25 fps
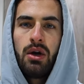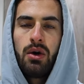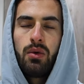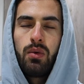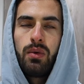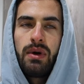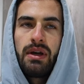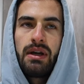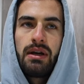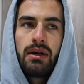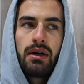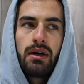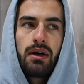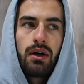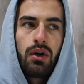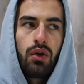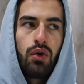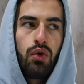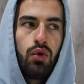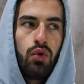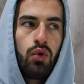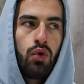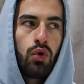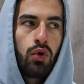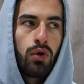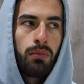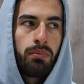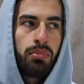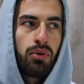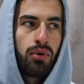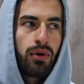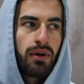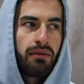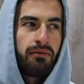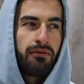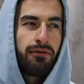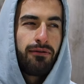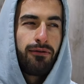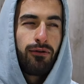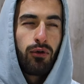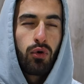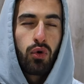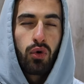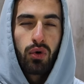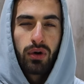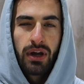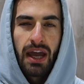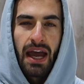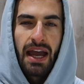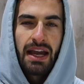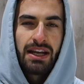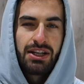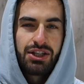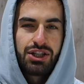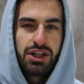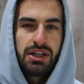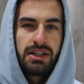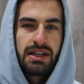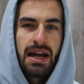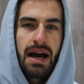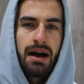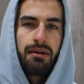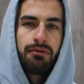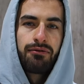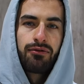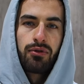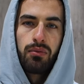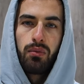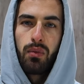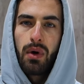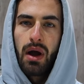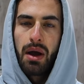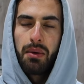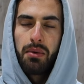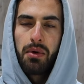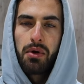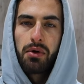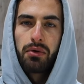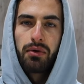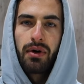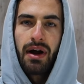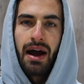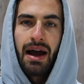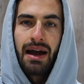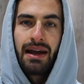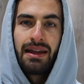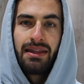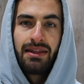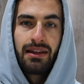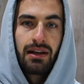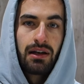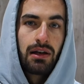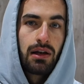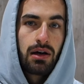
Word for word: We are 0.4 kg down from where we were at in the